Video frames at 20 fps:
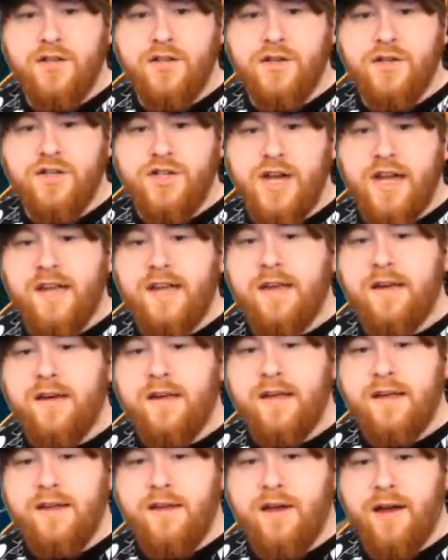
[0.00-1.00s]

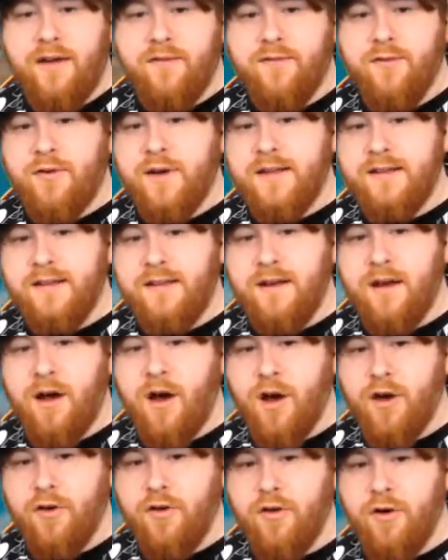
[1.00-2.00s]
genuinely, you have no idea
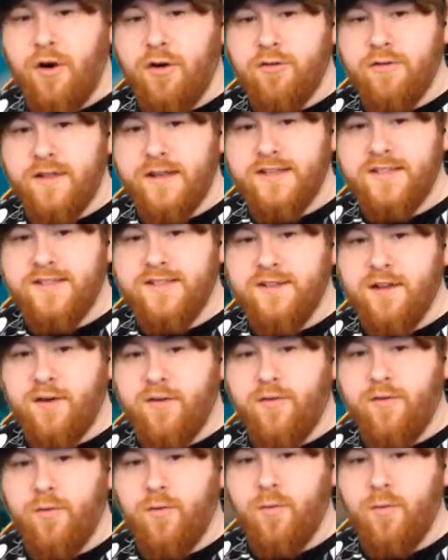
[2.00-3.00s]
how all this stuff